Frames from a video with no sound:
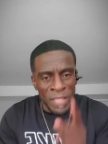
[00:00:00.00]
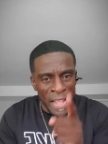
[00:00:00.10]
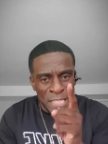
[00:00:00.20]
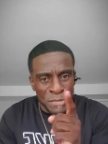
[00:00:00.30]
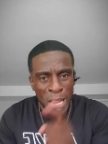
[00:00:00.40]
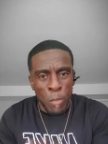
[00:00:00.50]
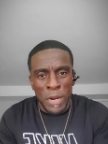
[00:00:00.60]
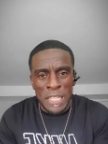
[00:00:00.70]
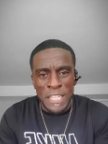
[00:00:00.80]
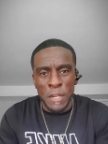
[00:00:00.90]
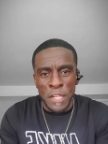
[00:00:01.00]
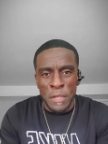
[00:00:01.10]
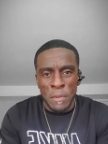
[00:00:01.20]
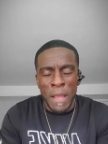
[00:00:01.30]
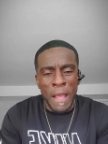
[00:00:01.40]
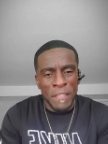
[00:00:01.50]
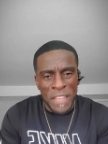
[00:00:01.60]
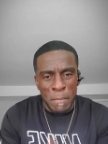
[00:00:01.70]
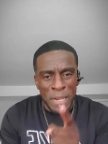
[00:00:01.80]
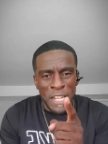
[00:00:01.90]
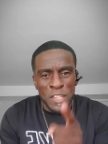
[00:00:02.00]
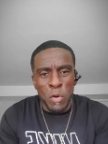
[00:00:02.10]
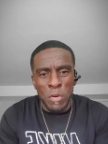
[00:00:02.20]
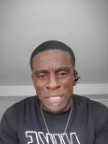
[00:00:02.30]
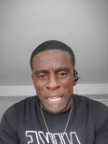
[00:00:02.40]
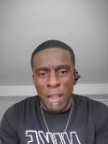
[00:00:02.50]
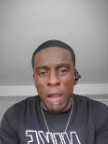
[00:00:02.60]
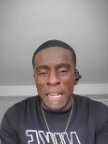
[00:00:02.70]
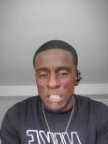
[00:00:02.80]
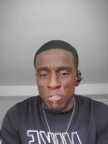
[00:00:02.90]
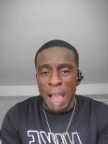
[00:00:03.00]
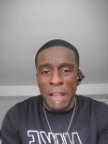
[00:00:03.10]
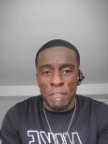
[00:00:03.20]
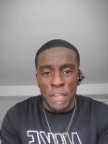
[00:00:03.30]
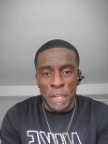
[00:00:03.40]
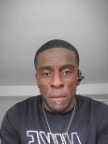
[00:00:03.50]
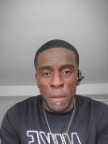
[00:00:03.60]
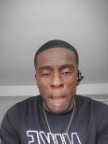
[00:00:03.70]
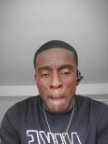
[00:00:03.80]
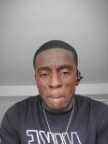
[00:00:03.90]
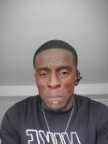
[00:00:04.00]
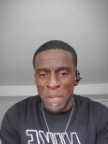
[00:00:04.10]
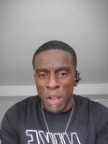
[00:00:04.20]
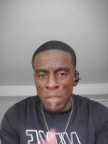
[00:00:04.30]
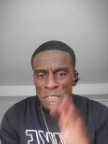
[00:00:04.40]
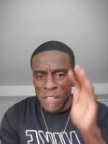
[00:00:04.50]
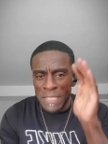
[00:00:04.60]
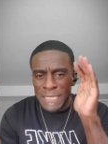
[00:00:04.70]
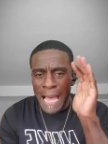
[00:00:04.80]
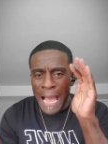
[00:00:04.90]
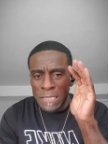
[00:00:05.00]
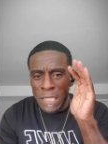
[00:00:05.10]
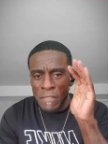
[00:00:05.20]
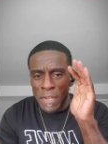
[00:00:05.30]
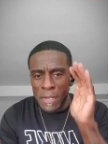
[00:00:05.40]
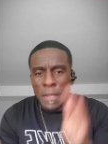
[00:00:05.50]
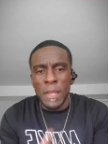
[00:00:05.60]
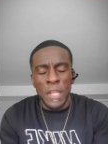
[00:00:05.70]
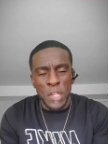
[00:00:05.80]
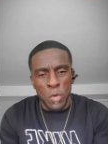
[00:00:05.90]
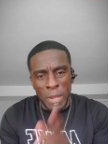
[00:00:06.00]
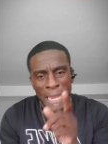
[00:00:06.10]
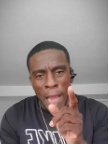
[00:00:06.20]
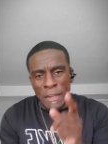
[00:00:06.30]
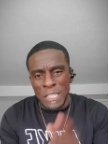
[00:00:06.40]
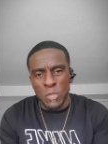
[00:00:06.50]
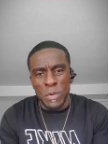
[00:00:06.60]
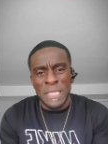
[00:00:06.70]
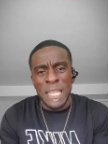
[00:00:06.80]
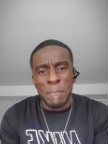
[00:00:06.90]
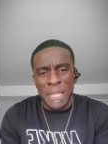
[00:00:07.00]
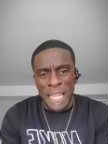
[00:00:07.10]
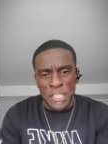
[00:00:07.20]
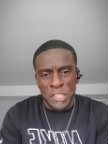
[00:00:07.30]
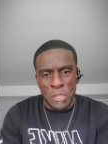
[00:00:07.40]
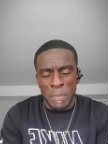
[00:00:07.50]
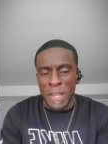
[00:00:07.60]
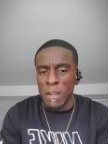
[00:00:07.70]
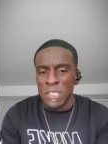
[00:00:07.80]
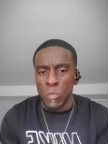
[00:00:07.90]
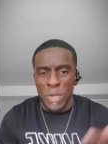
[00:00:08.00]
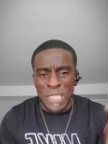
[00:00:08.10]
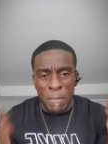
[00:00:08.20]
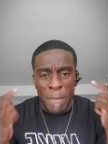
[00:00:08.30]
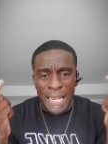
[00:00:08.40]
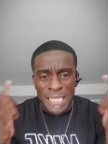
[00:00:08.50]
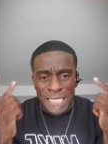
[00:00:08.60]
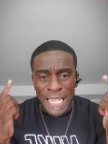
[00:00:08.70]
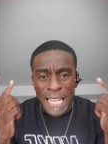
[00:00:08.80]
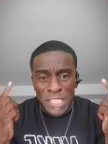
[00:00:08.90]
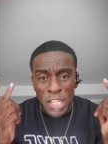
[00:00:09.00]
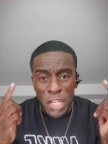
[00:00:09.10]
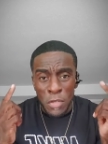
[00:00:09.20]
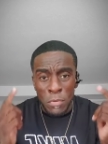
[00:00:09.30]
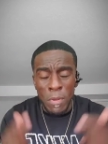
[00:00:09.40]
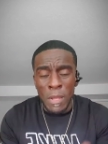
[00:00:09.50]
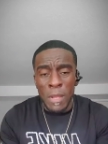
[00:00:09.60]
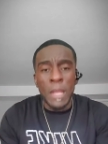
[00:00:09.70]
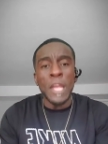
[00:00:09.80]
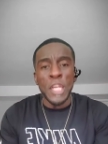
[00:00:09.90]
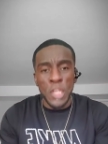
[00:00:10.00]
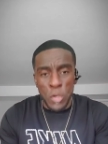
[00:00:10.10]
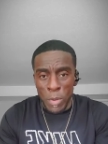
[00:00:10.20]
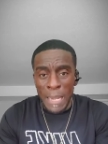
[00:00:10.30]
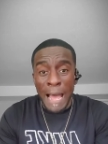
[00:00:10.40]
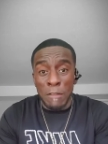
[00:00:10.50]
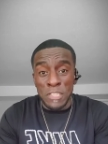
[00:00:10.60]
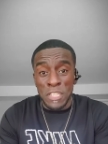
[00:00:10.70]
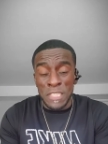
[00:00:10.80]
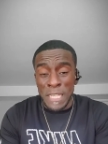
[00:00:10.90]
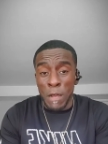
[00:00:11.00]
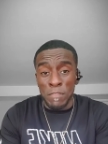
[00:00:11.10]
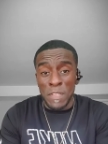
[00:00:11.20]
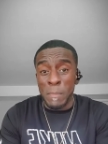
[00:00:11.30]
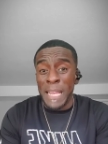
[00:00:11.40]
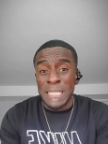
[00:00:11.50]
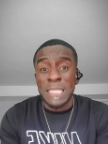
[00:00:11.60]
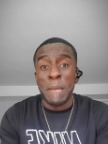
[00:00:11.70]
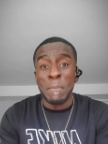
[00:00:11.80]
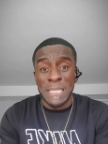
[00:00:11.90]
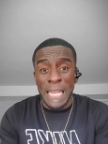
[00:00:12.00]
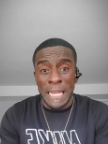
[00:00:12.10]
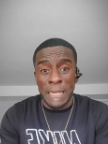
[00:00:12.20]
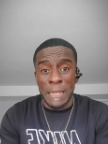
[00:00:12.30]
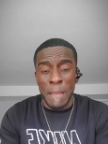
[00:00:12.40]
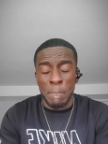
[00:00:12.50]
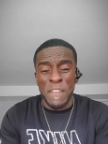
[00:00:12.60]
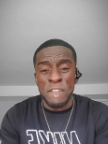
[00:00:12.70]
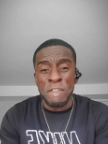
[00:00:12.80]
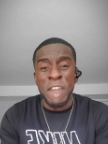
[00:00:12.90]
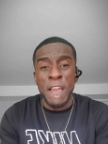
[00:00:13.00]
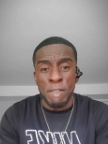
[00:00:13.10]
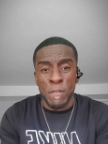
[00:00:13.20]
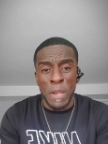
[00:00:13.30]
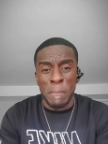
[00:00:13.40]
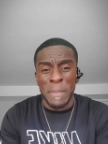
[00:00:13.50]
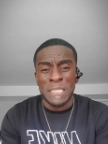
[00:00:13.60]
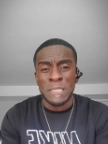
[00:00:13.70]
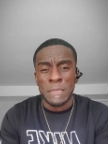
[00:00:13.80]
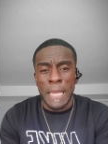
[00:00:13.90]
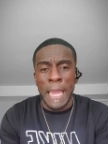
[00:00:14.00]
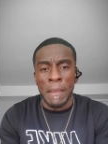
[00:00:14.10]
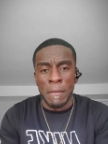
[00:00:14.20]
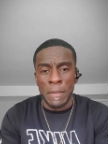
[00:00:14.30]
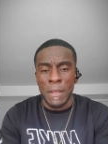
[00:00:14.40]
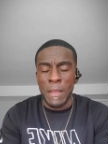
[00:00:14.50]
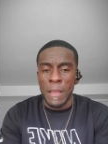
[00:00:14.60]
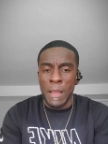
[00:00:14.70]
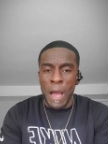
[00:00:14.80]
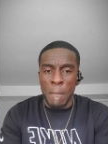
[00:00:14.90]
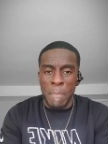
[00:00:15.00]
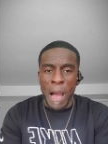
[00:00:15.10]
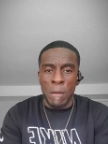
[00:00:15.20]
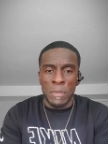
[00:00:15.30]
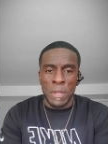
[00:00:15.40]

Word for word: That's what I want to tell you. There are many doors that God has cracked for you, but because of the size of it, you allowed it to intimidate you. Because of what somebody said to you, you allowed yourself to be intimidated and be fearful and be scared about